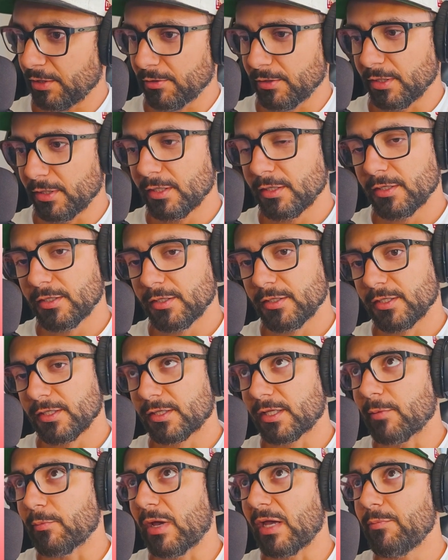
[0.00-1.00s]
hearing it,
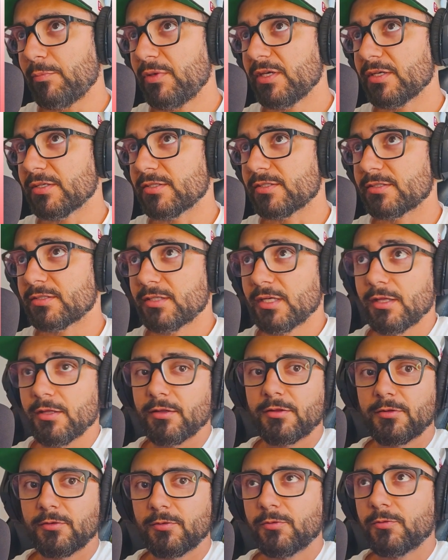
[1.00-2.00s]
that might be a
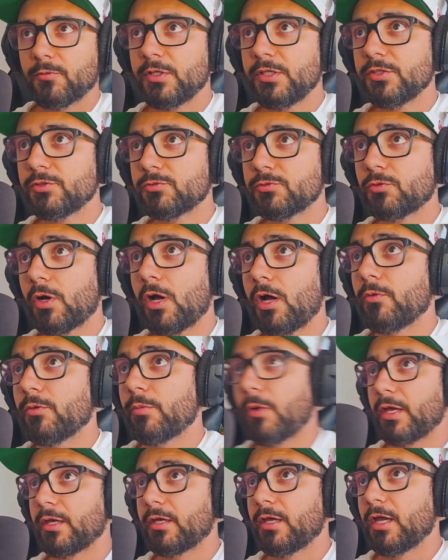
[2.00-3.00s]
synth. What is wrong
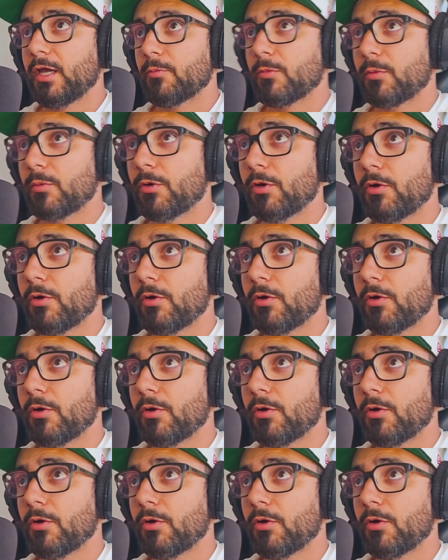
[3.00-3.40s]
with my camera,